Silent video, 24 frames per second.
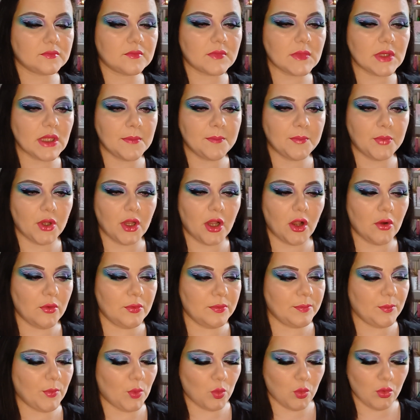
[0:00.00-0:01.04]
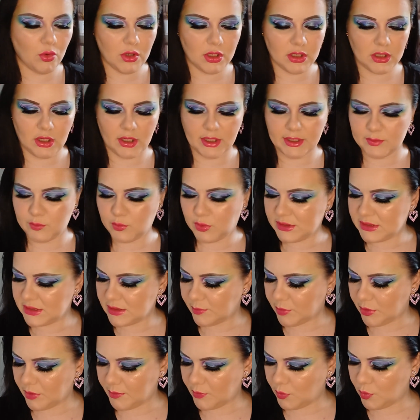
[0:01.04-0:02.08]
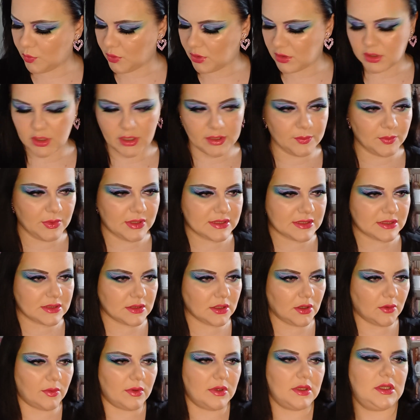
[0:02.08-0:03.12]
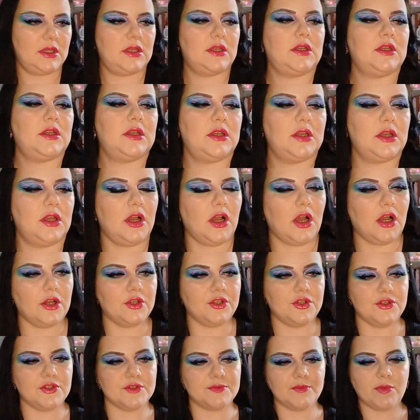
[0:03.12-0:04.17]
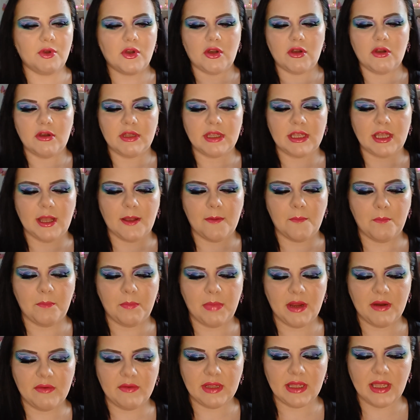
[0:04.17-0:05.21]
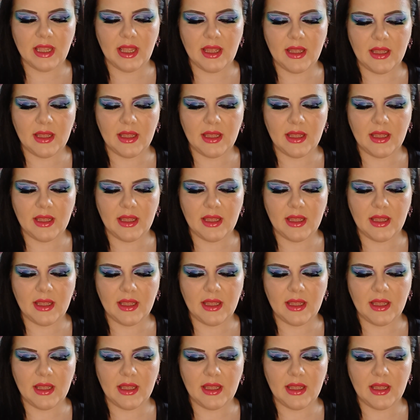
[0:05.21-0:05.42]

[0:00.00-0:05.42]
But oh, my waterline. What did I put on my waterline? Oh, I used my Berrie